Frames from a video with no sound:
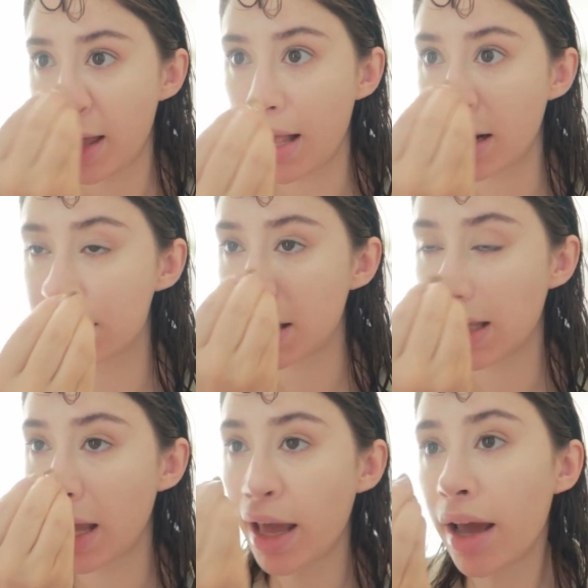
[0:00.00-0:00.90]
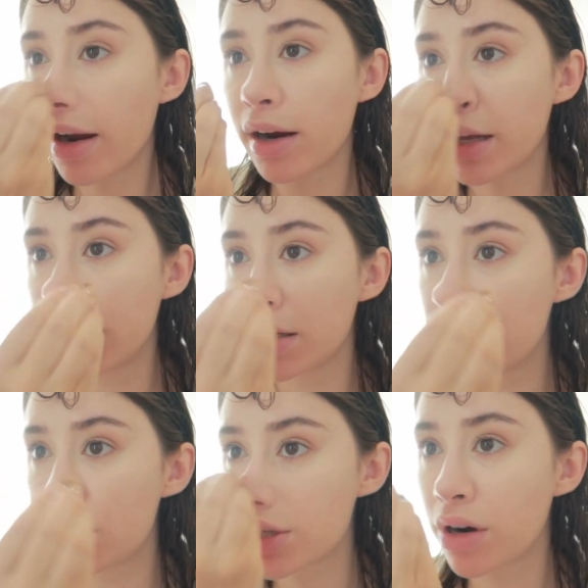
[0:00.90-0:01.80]
And the air
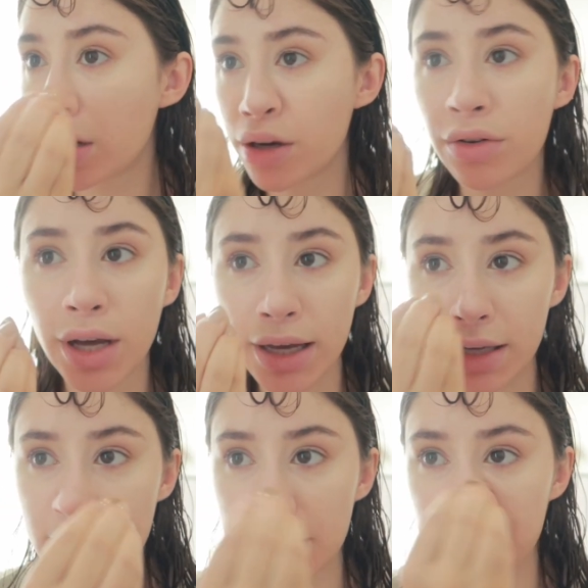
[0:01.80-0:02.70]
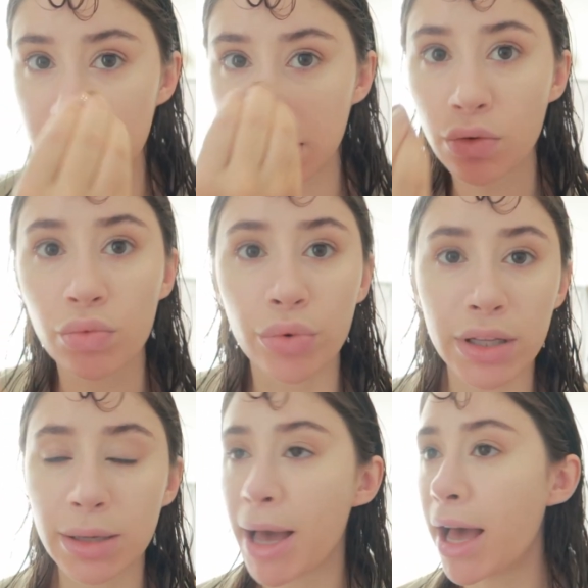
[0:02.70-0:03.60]
in Toronto has been
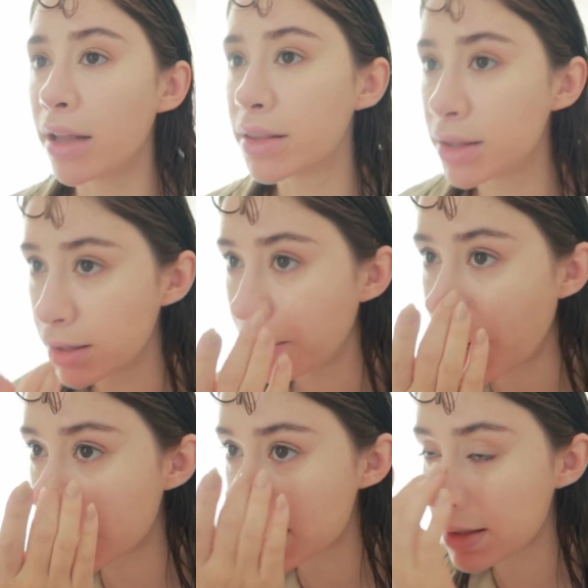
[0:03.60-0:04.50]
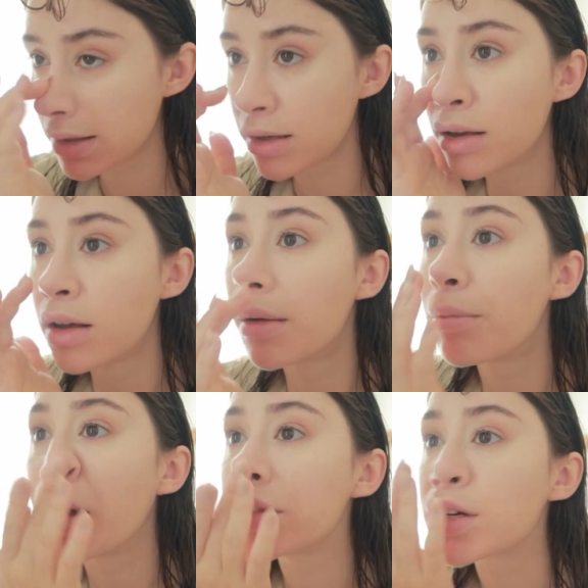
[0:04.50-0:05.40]
really bad the past
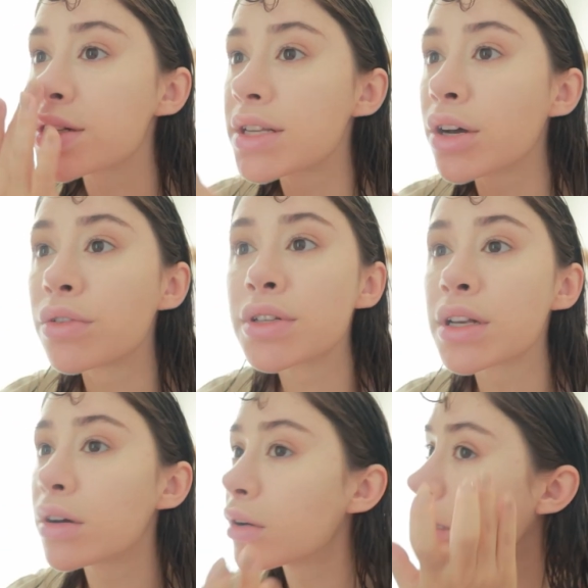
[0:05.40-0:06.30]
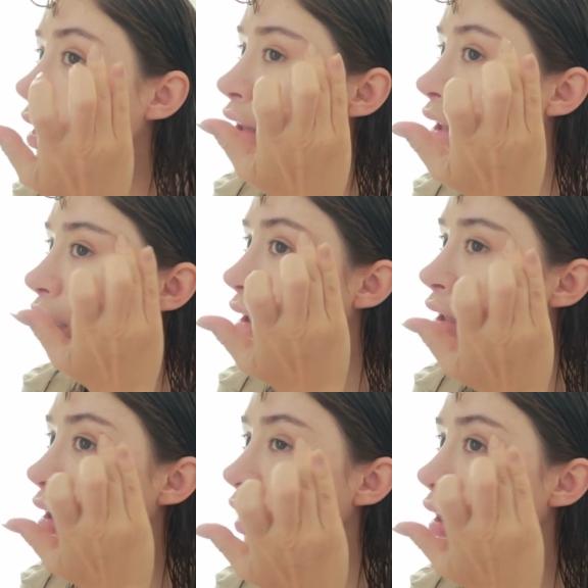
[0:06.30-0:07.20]
month or so. So
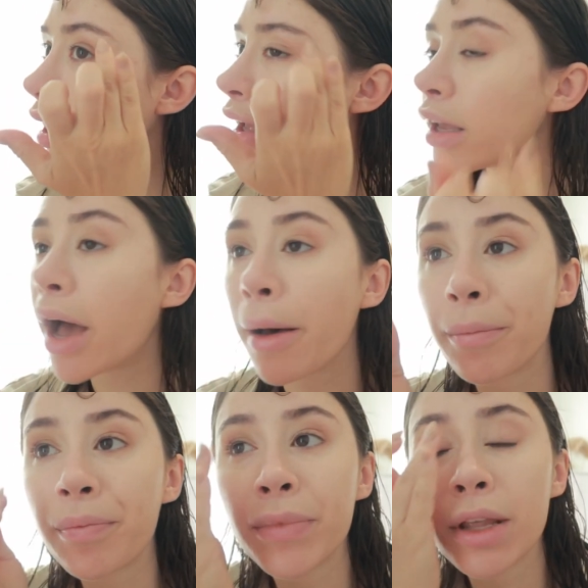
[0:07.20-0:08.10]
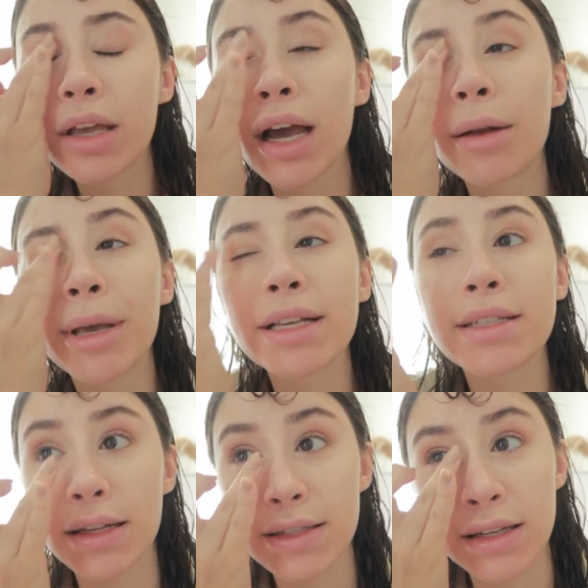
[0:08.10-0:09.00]
yeah, kind of makes
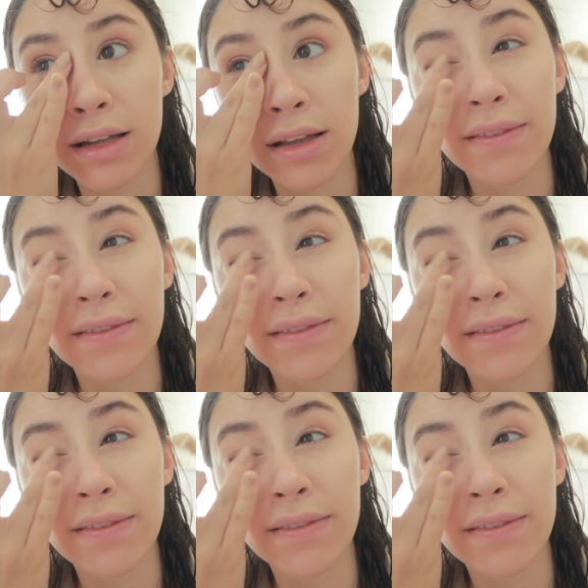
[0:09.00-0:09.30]
sense.